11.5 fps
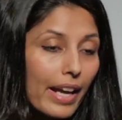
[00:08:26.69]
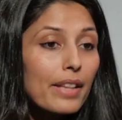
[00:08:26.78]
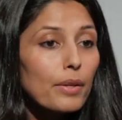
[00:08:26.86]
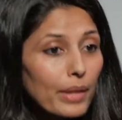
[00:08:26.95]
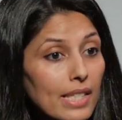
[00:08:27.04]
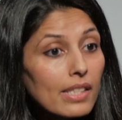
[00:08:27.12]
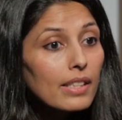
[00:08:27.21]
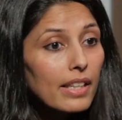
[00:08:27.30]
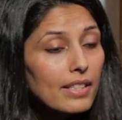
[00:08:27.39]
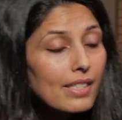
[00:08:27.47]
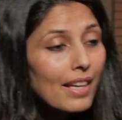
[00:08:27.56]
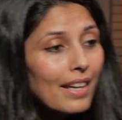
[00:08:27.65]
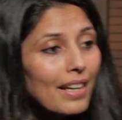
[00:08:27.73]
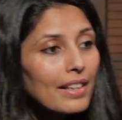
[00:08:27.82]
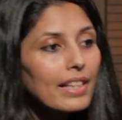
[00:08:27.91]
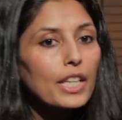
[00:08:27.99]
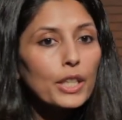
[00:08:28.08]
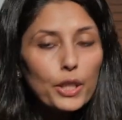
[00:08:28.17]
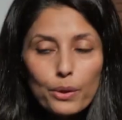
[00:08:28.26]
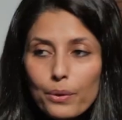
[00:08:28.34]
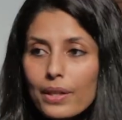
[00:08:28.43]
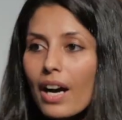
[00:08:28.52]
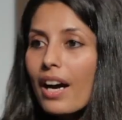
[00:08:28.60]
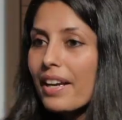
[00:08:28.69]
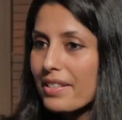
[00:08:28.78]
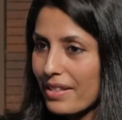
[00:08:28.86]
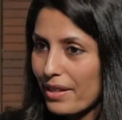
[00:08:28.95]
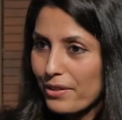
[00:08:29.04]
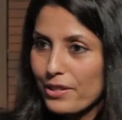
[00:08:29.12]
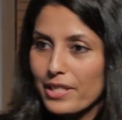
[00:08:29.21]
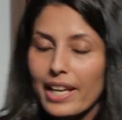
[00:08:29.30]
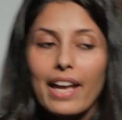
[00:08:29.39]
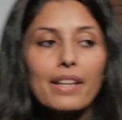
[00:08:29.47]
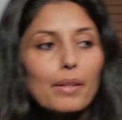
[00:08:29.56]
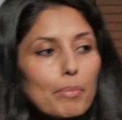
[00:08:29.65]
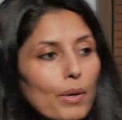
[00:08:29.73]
And the reason is that you guys understand the